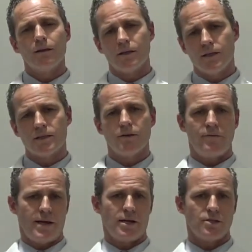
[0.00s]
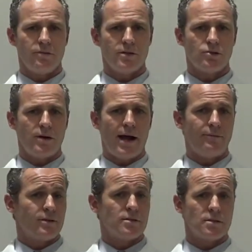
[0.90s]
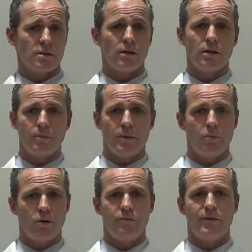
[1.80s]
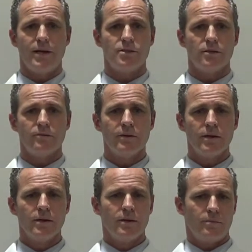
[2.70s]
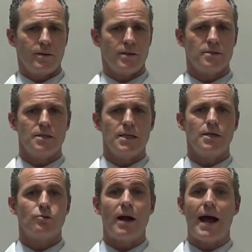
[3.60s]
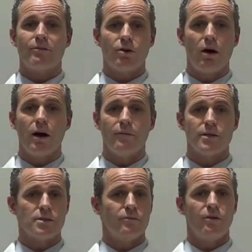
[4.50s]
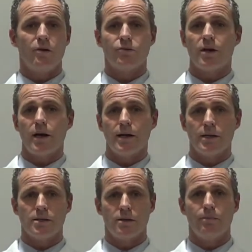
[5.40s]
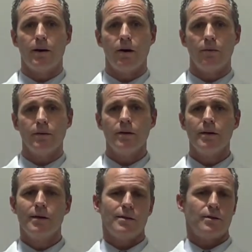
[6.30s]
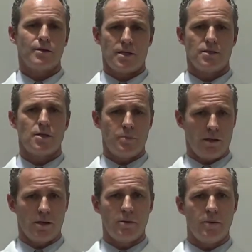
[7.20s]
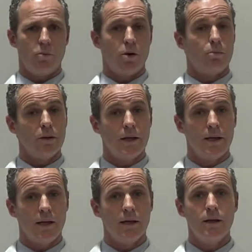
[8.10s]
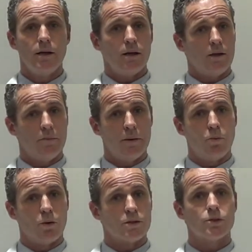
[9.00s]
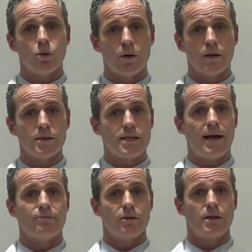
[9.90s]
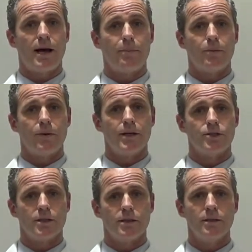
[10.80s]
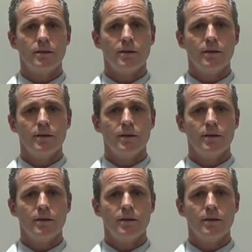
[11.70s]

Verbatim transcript: The disadvantage of this graft is it's a little bit more invasive because the graft harvest involves cutting into the bone. There tends to be a little bit more bleeding, a little bit more soreness after the operation,